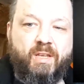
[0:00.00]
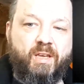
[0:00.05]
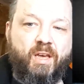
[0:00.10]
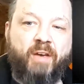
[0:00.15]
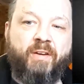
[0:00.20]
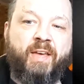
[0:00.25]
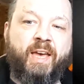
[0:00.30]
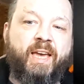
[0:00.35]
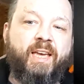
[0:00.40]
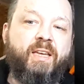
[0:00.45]

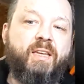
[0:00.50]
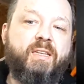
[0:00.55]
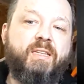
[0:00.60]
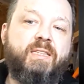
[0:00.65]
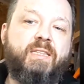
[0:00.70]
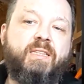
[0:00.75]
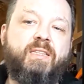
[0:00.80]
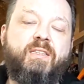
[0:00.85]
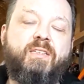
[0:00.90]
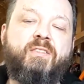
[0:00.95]
Okay,
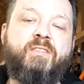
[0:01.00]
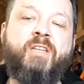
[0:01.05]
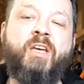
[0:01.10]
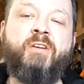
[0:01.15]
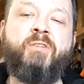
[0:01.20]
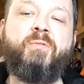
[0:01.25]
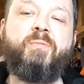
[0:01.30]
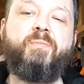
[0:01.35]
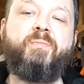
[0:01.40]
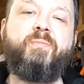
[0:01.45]

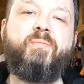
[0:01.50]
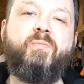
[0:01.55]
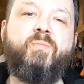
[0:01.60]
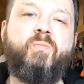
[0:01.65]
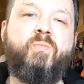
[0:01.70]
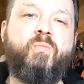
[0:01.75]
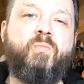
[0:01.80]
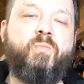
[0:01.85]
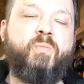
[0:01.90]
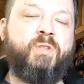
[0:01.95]
so
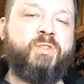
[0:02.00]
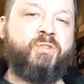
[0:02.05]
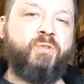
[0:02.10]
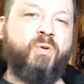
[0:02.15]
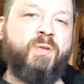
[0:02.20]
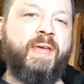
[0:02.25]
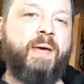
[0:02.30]
we saw